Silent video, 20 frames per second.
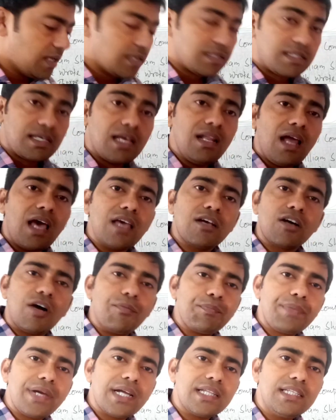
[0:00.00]
Shall I
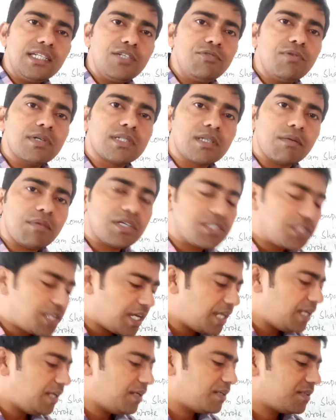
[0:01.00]
compare thee to a summer's
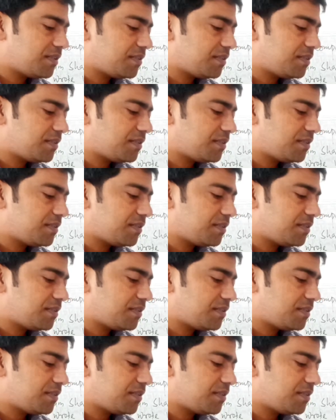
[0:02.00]
day?